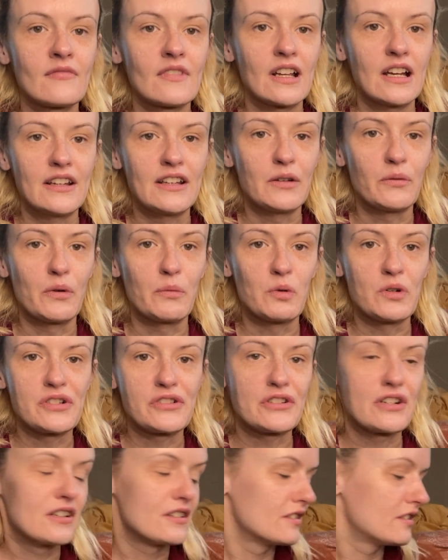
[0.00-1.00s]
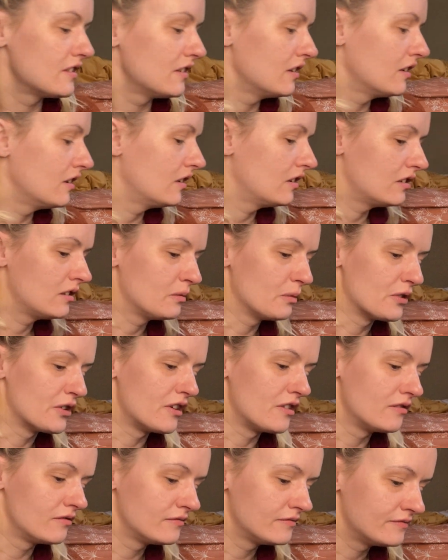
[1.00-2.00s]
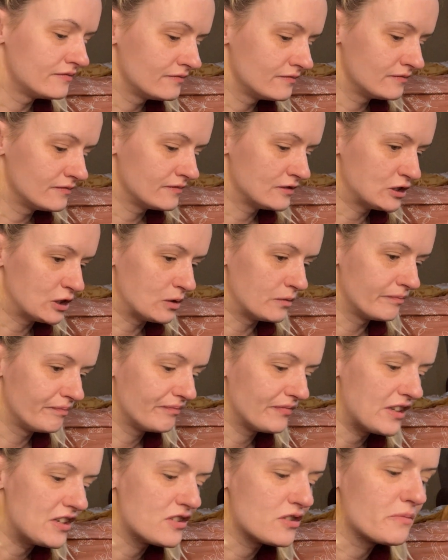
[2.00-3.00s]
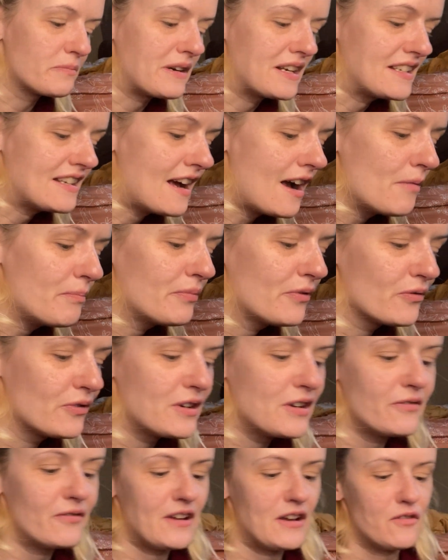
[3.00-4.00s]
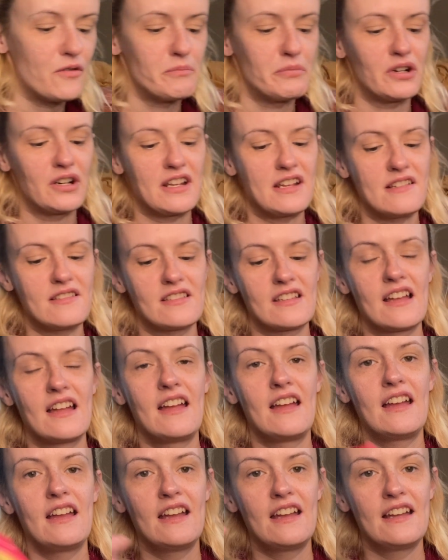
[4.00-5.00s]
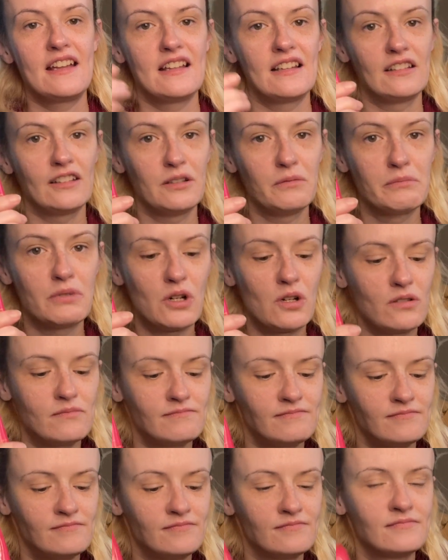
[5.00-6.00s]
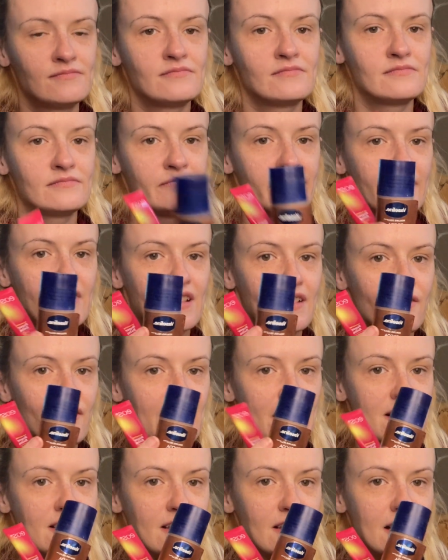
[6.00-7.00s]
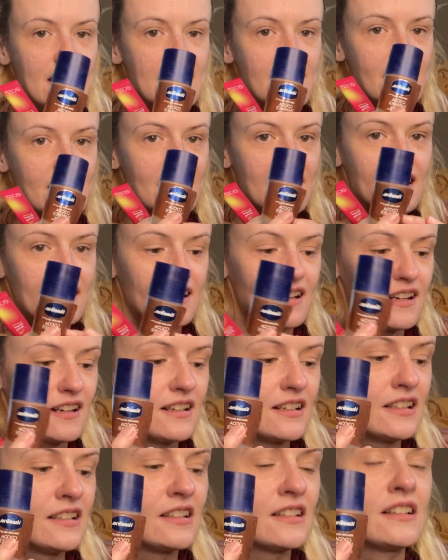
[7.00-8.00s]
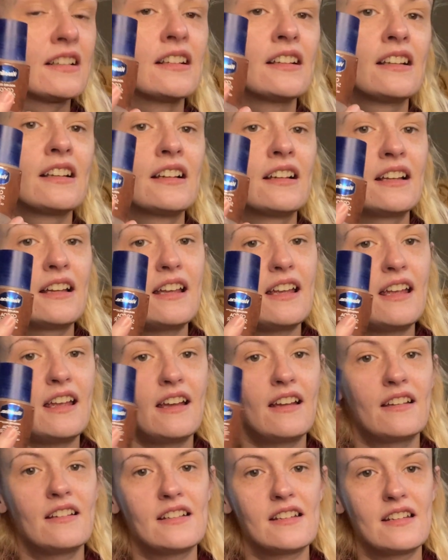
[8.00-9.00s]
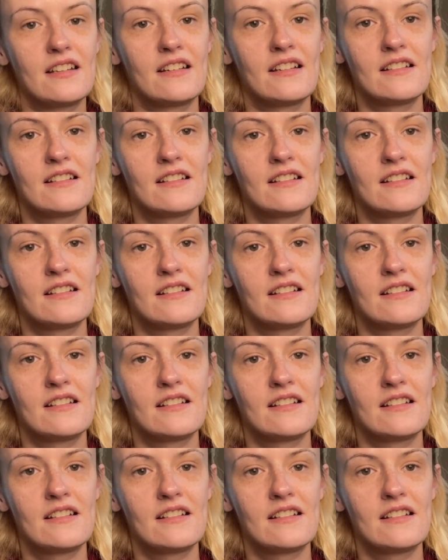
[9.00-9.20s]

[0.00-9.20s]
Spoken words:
I think we're moisturized. We're done. So these are my top 3 favorite buddies. Lip balm, Vaseline stick, and